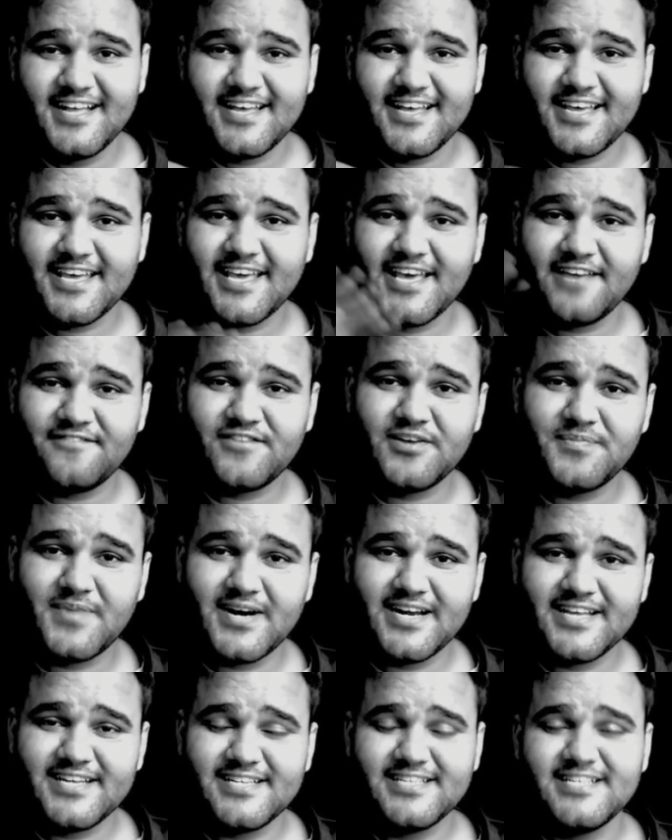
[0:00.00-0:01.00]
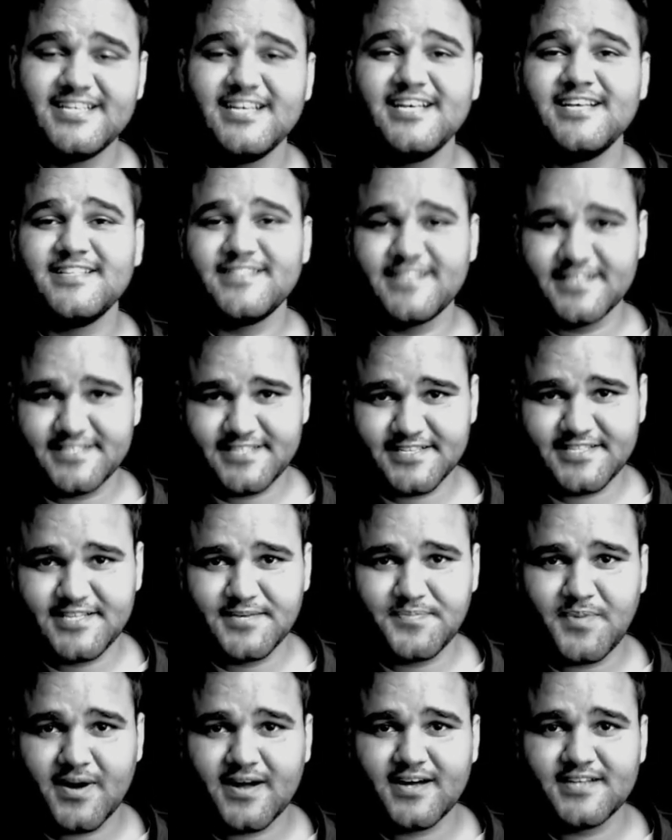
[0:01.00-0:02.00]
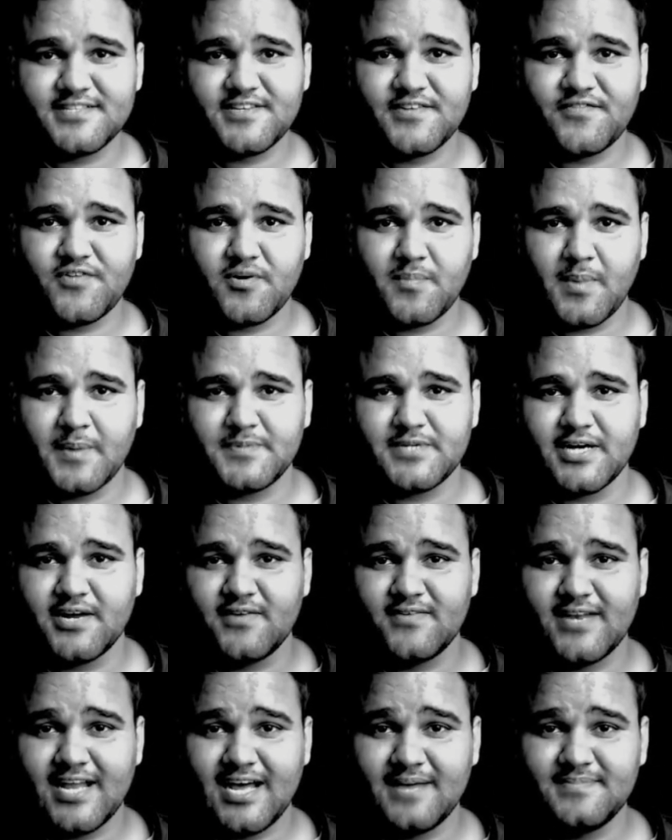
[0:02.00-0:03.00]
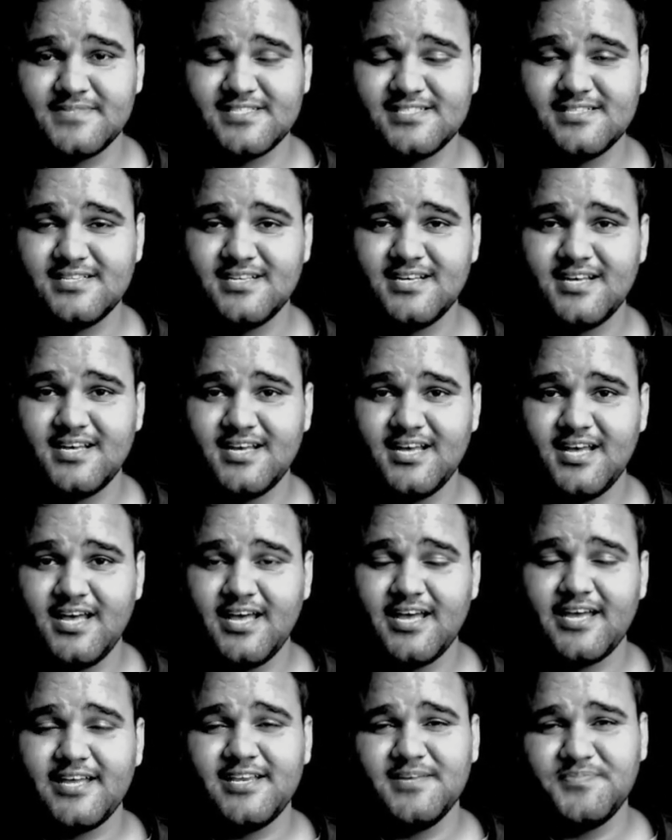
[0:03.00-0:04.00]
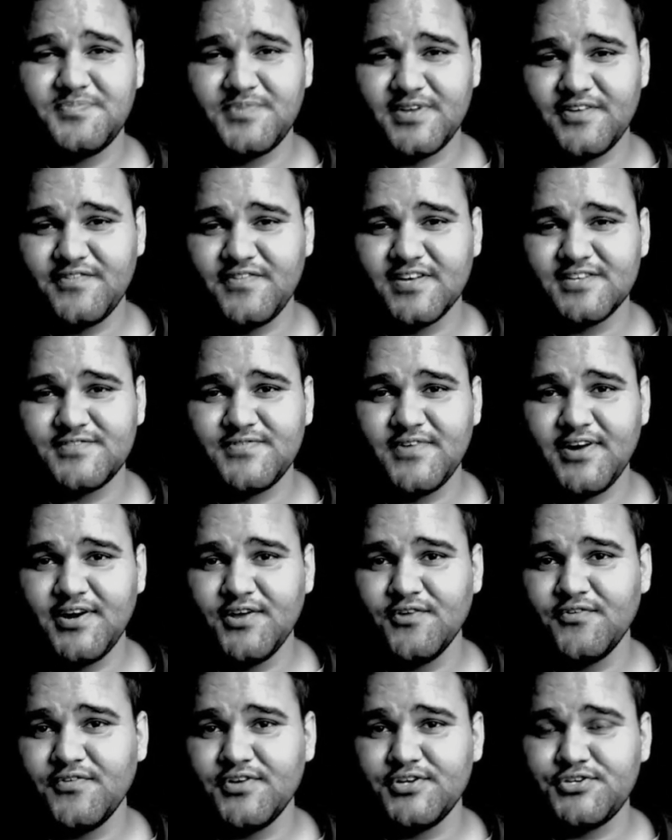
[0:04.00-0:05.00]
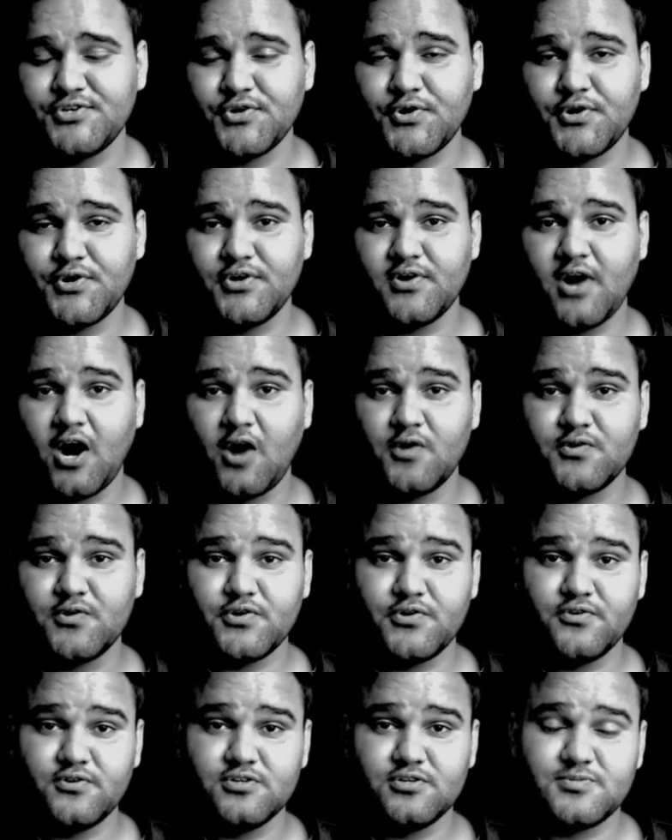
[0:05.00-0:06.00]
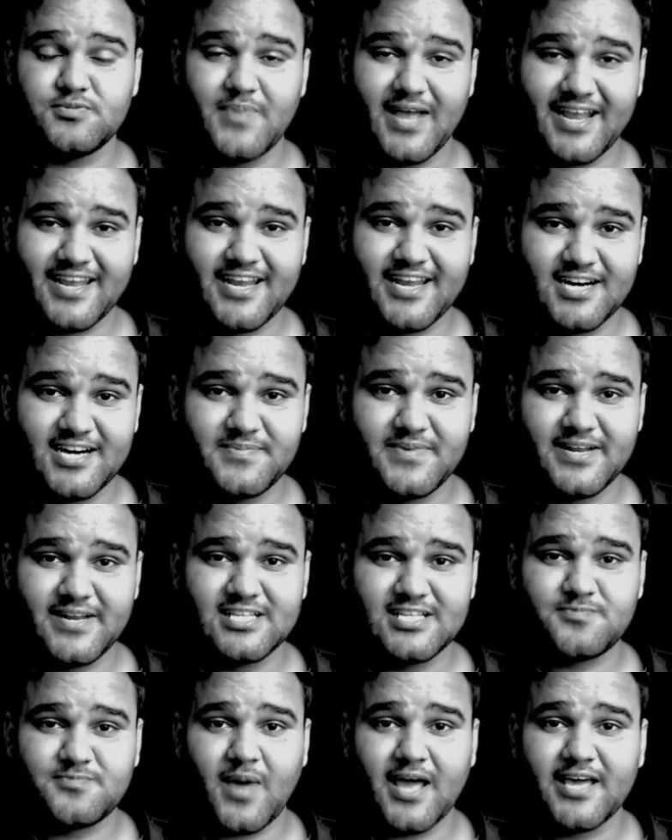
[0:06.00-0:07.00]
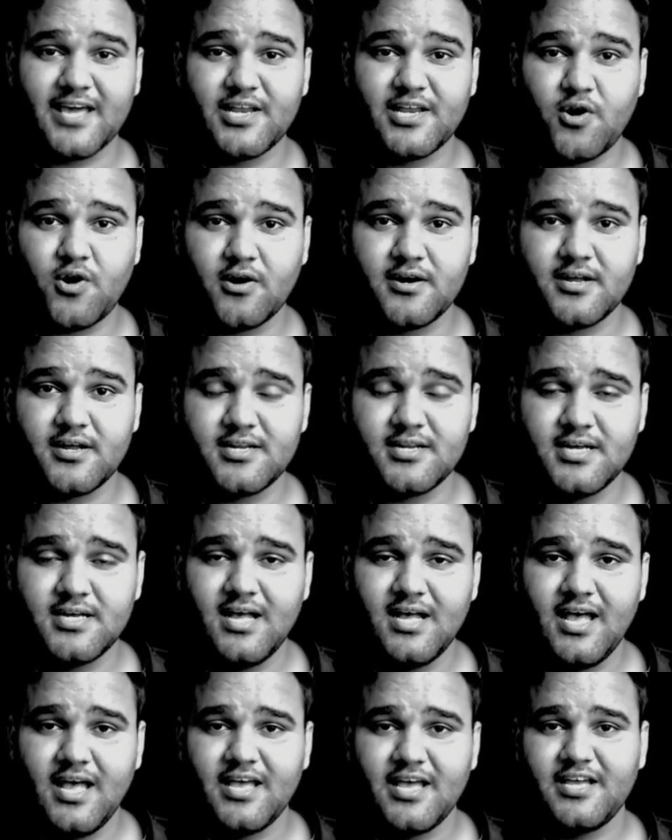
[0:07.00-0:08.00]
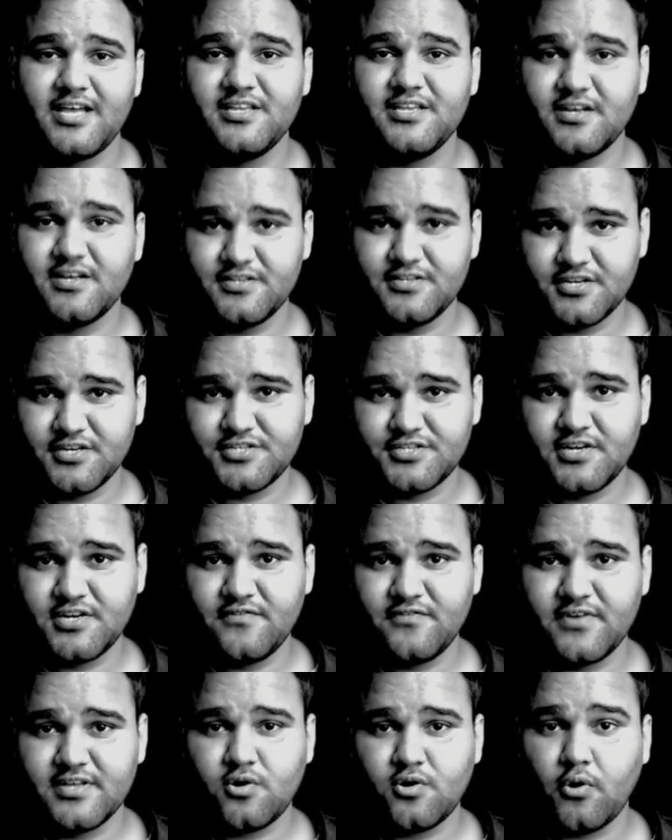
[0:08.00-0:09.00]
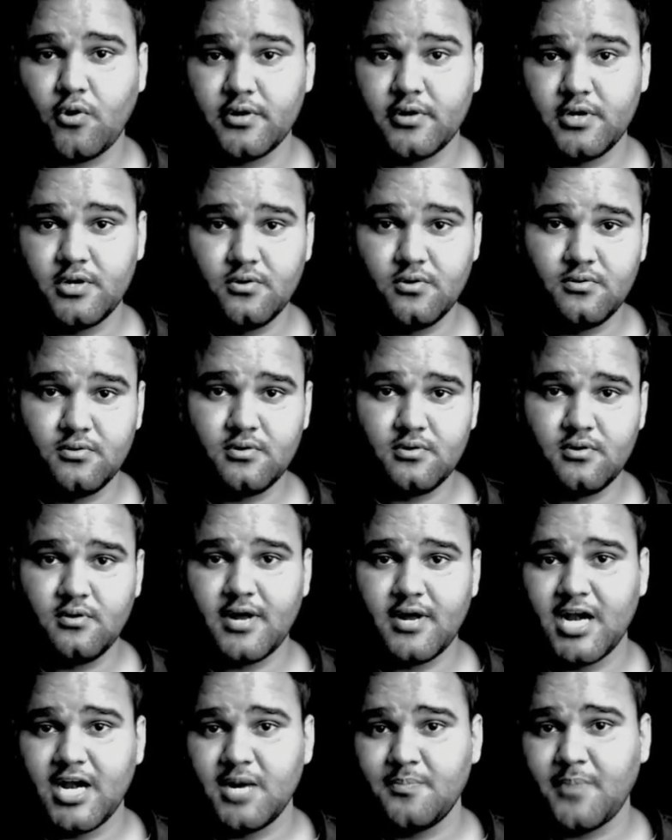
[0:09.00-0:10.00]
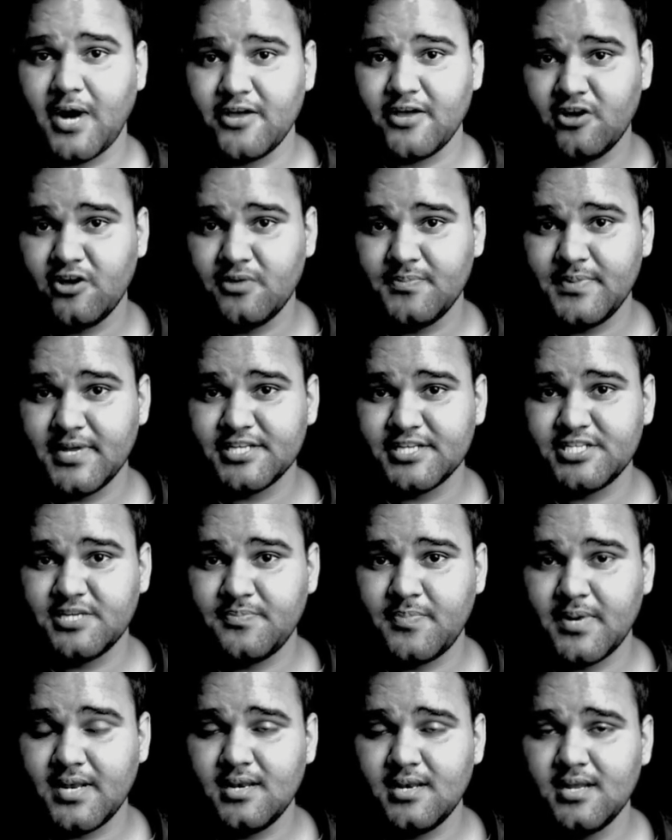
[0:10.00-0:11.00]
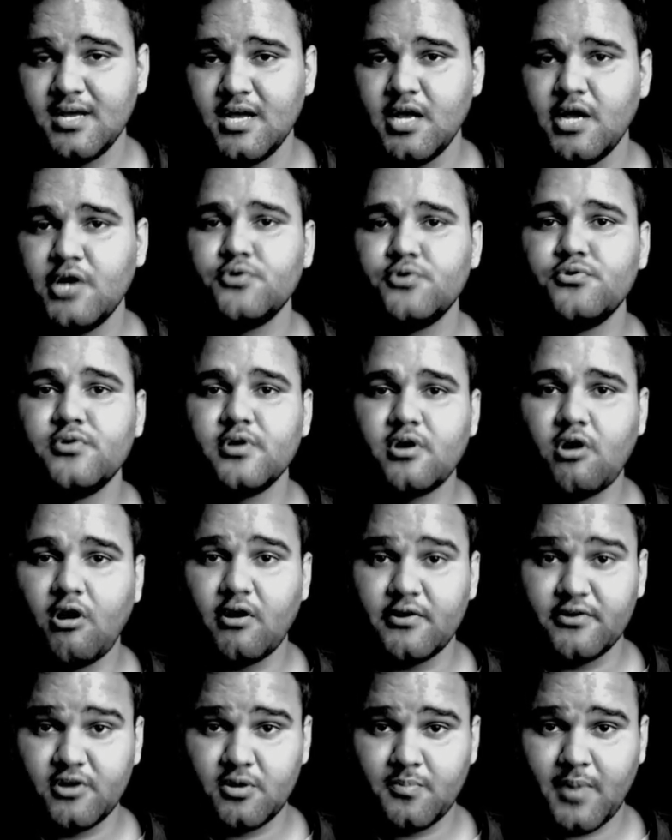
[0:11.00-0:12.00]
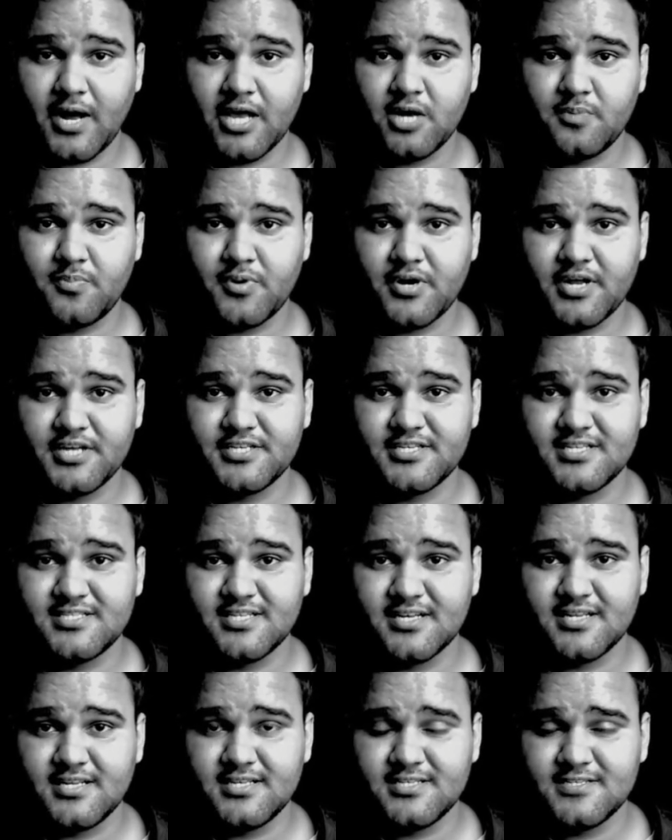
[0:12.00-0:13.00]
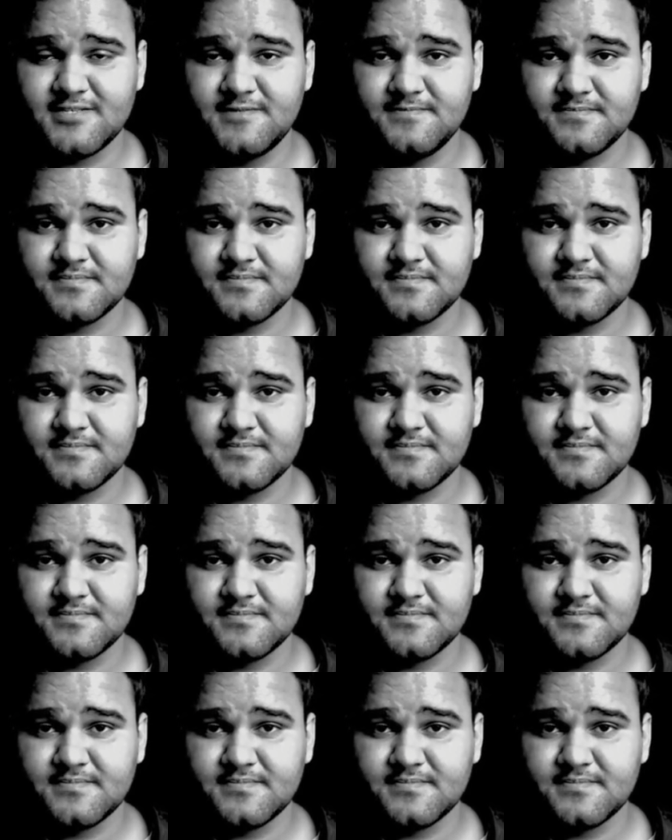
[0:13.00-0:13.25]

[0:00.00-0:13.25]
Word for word: Hey everybody, this is Deepak Athreya from Upside Down Labs. In a previous video, we showed you how to use Backyard Brain Spike Recorder in conjunction with Arduino Uno and BioAmp EXG Pill to record your biopotential signals.